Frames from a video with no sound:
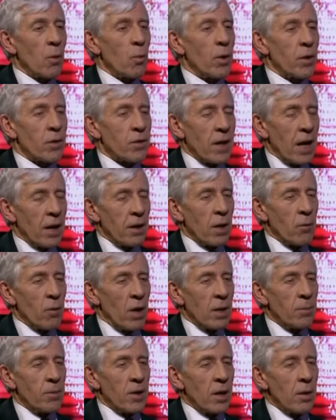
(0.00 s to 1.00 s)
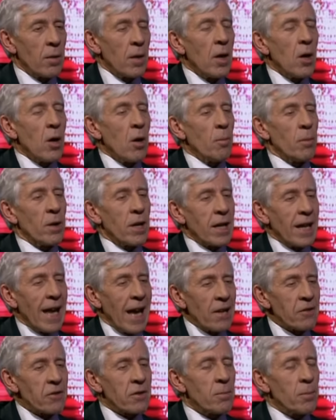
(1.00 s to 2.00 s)
with Saudi Arabia, but it
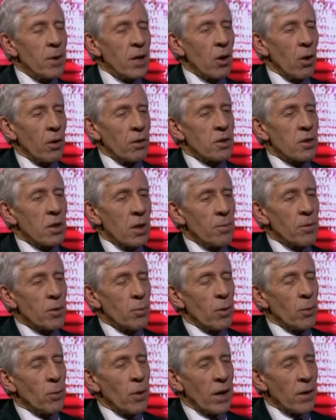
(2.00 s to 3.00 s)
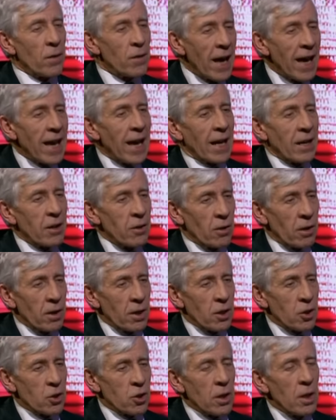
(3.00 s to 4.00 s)
has to be on terms where they
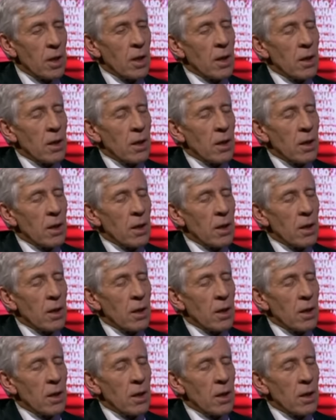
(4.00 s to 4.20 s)
acknowledge